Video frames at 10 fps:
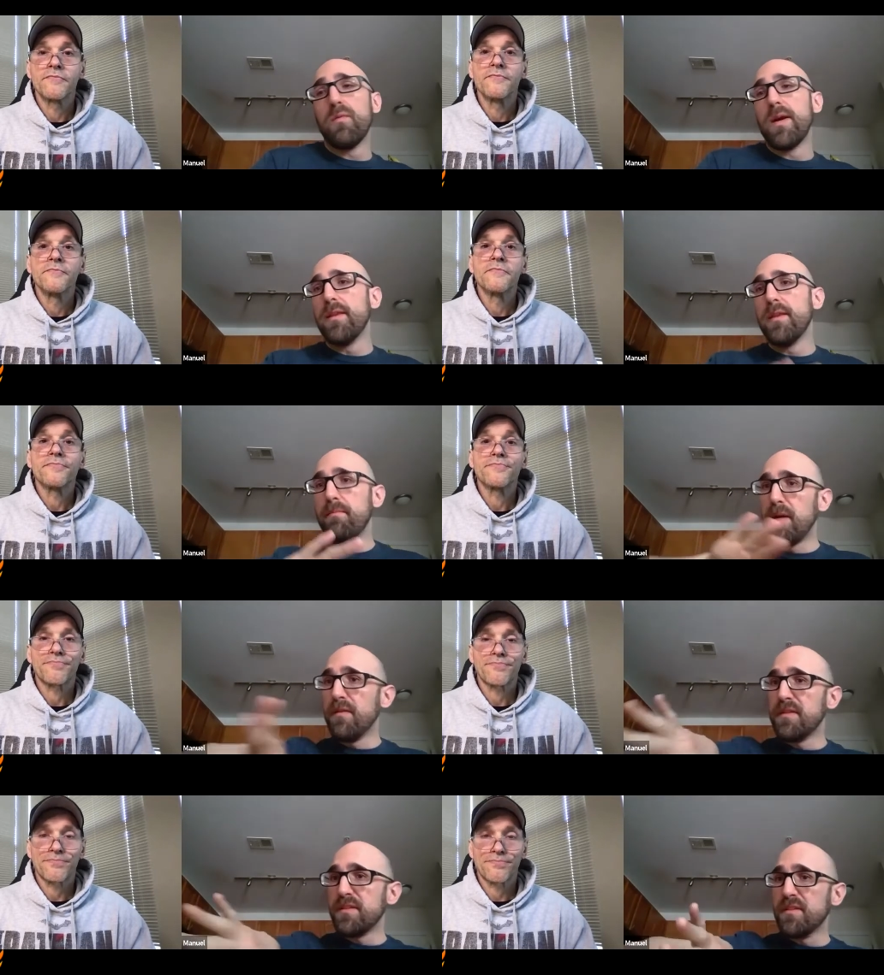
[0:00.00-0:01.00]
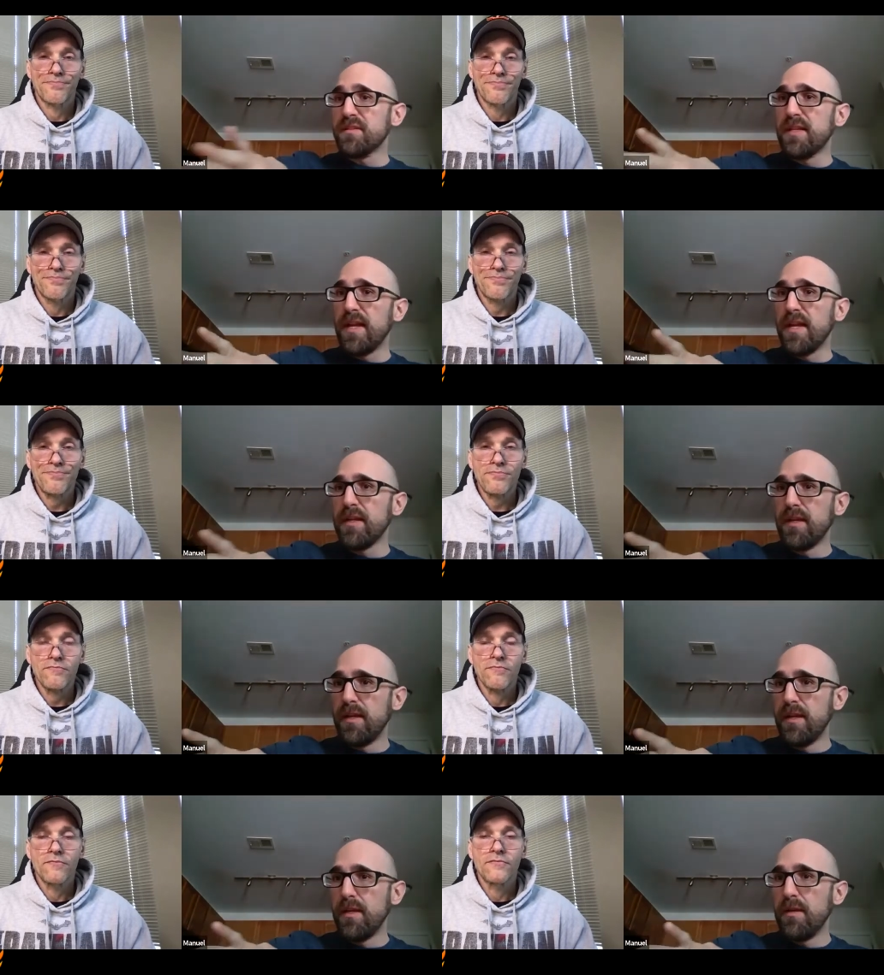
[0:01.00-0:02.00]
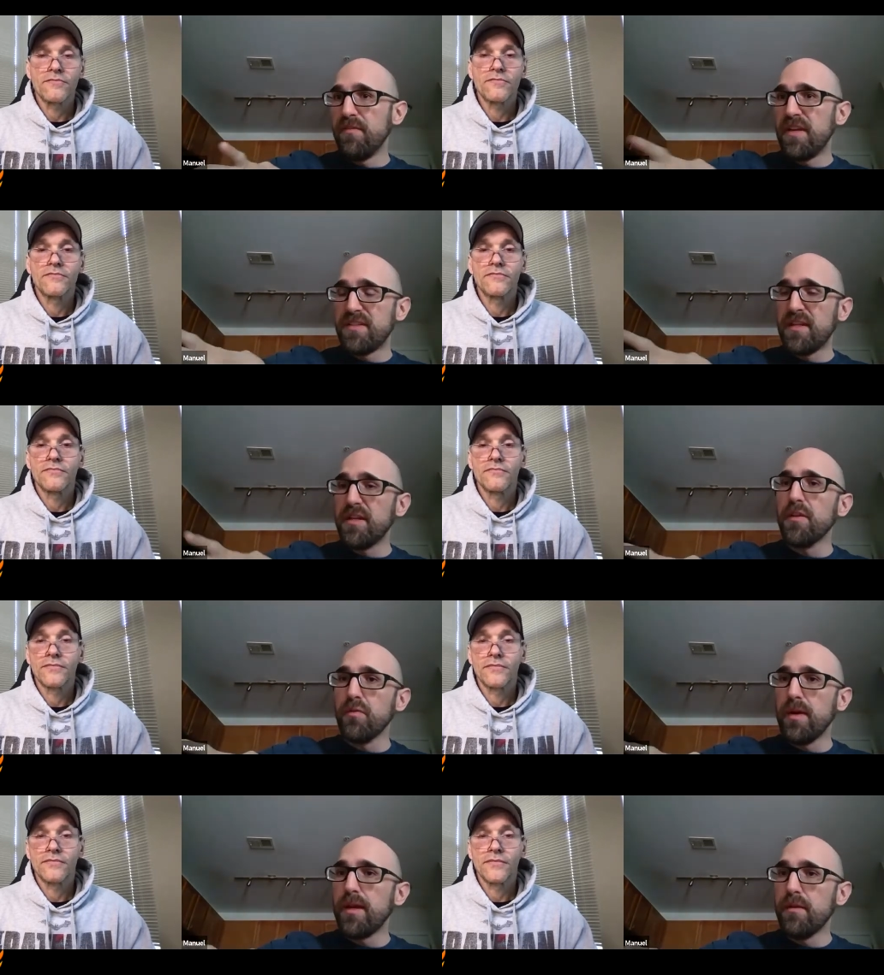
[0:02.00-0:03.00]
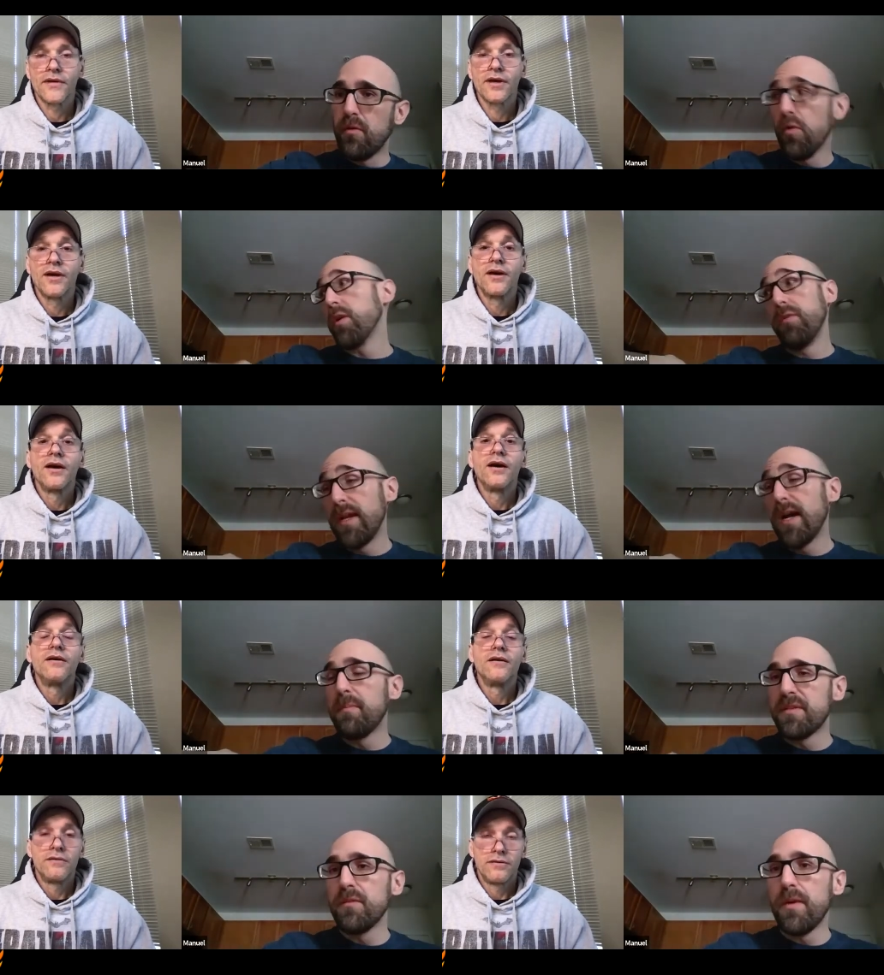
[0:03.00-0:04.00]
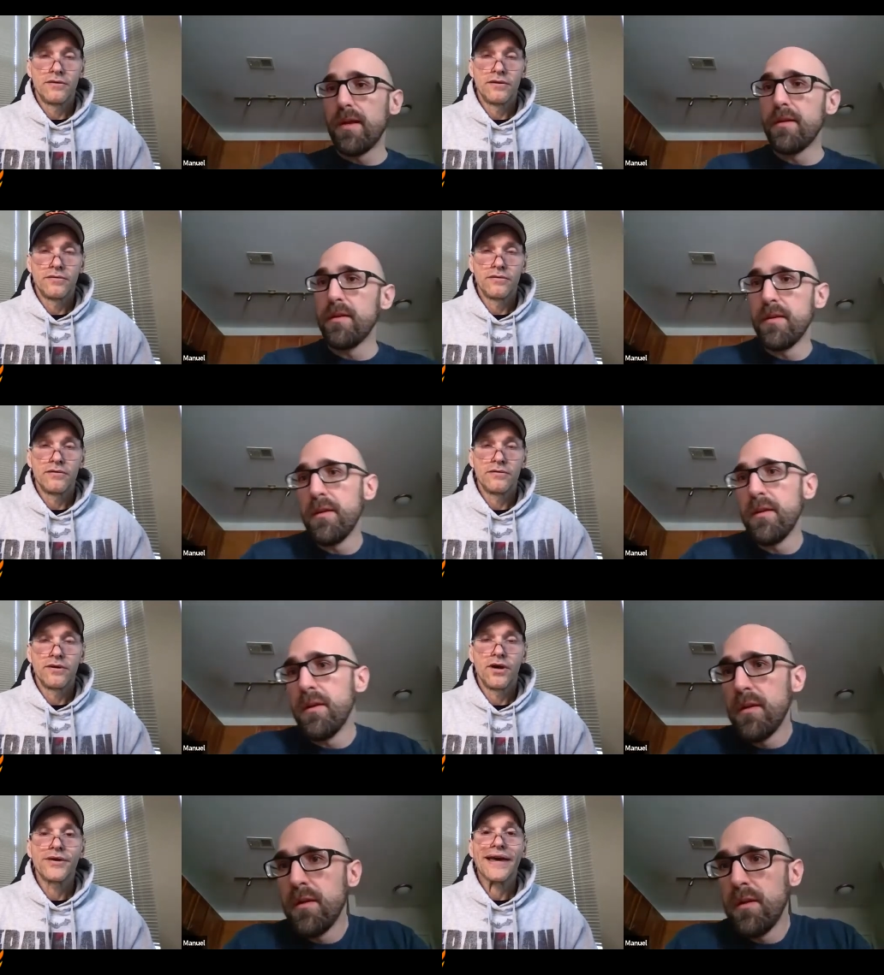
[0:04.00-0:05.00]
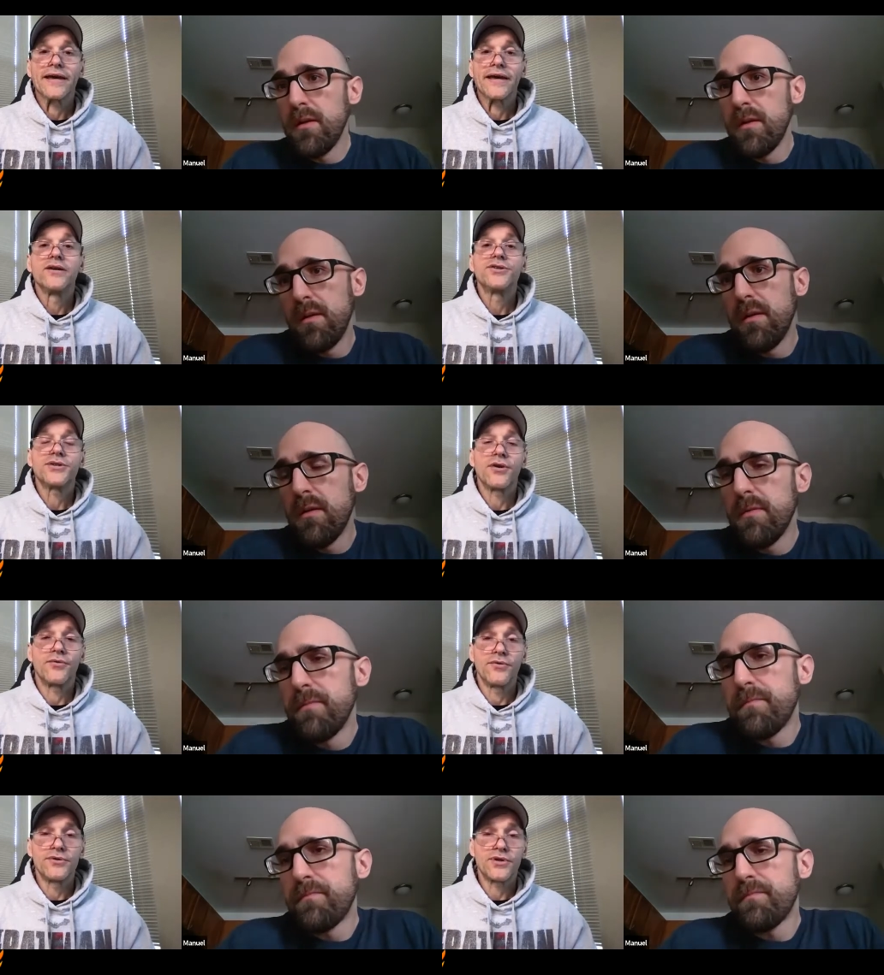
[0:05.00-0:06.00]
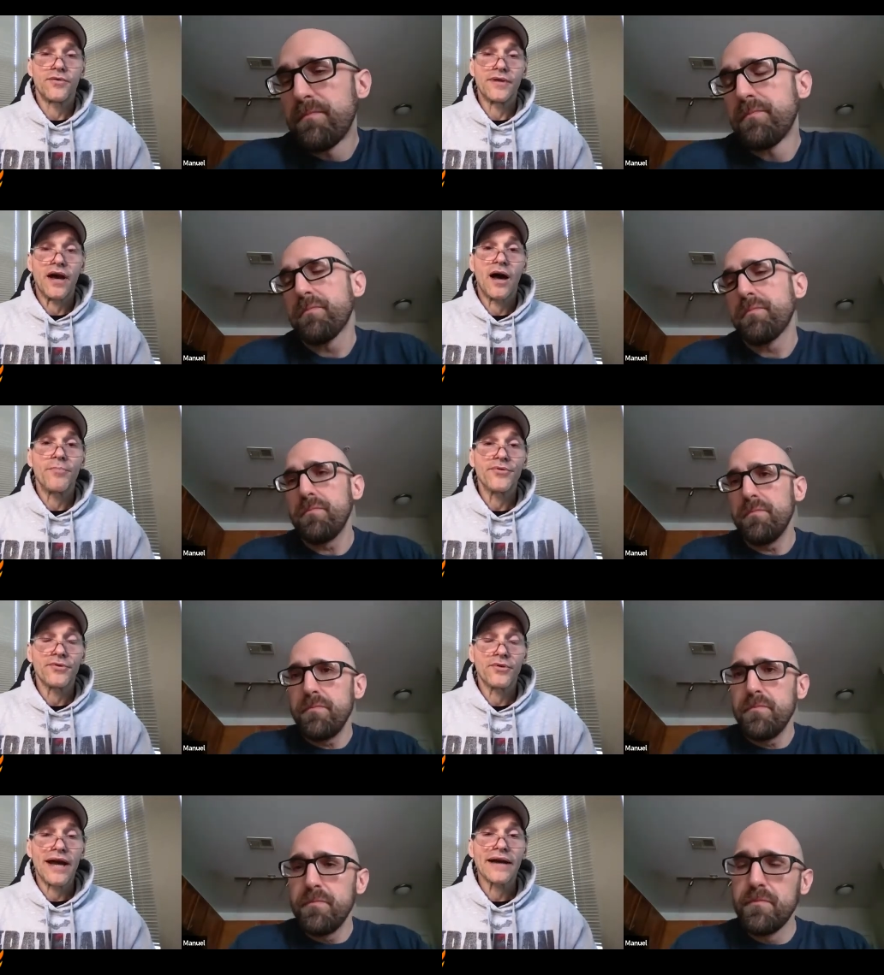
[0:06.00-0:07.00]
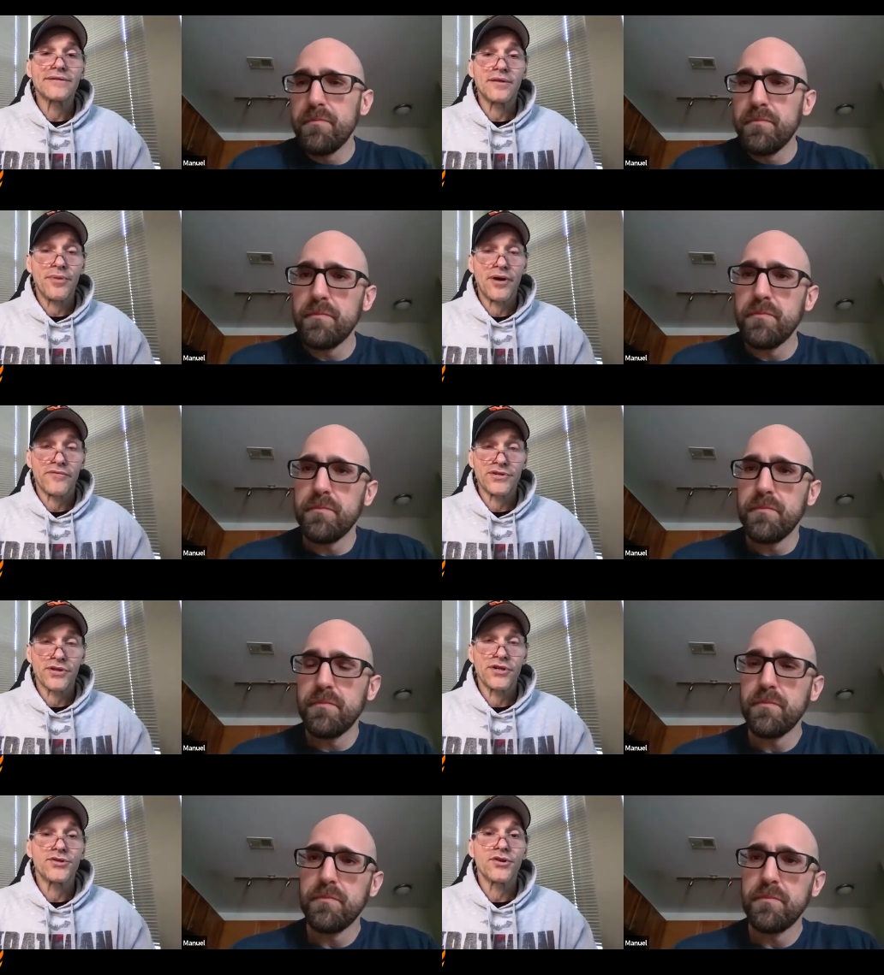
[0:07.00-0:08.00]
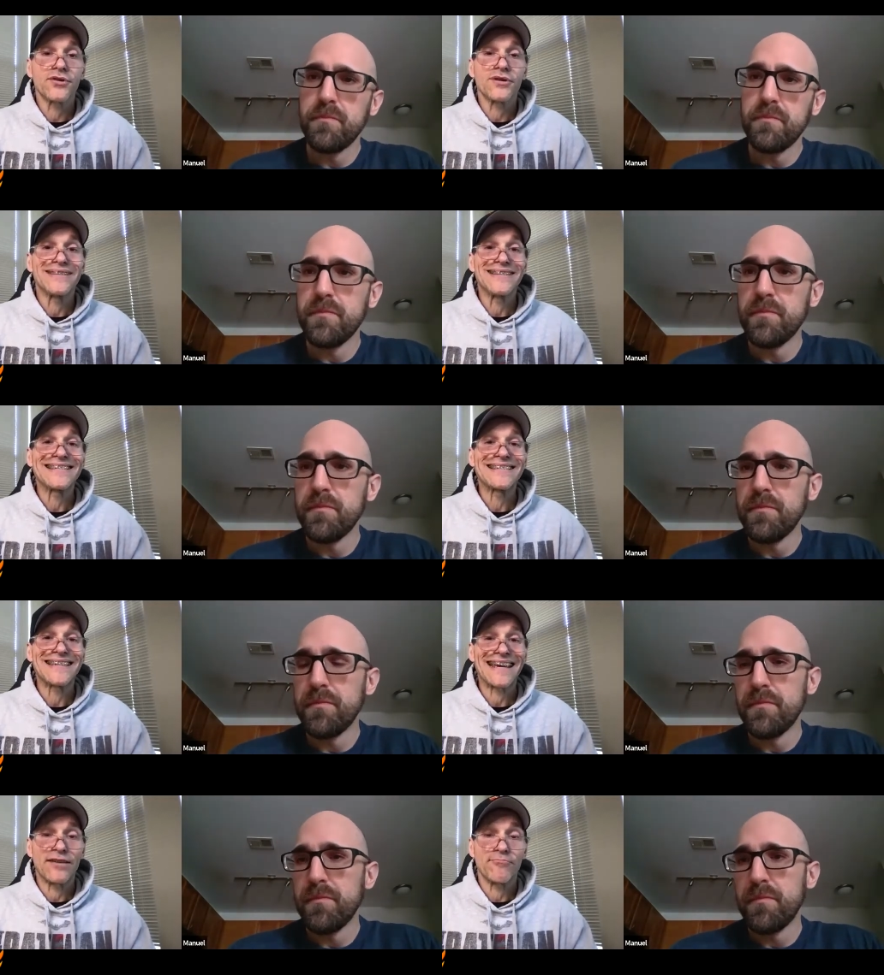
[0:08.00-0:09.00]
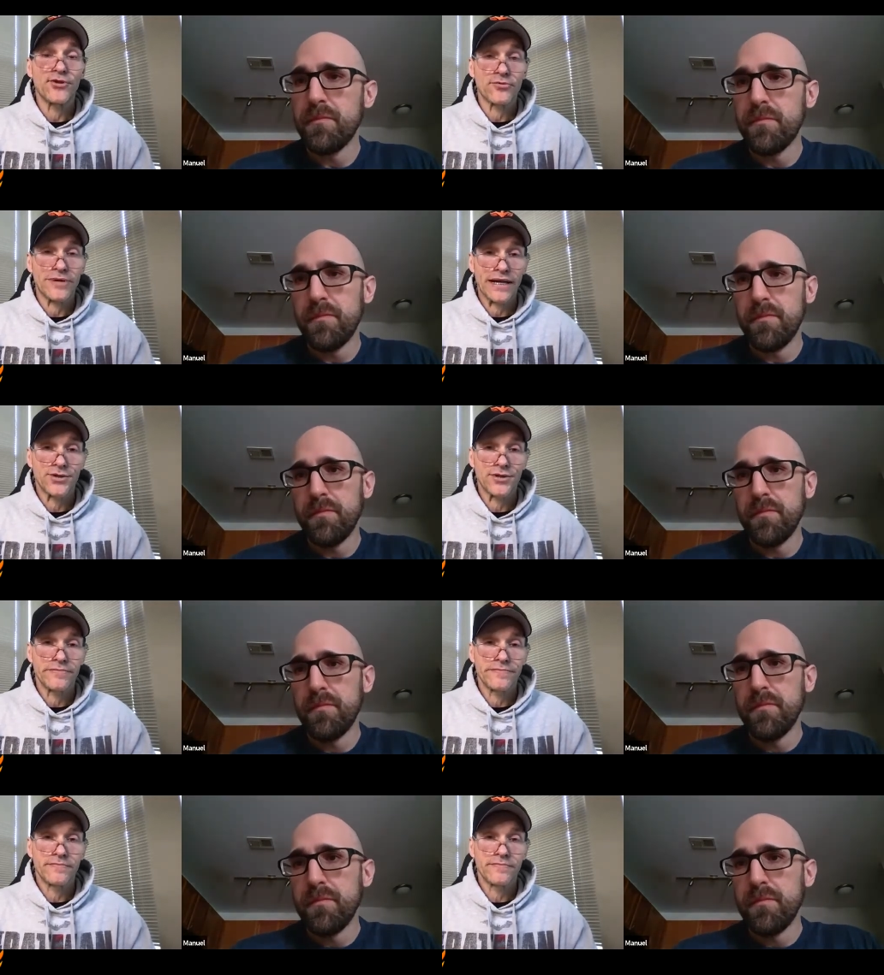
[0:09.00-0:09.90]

Speaker 1: way and the pelvis to stay facing another way, or go the opposite way?
Speaker 2: Okay, so the upper thorax and the pelvis are going to turn in the same direction.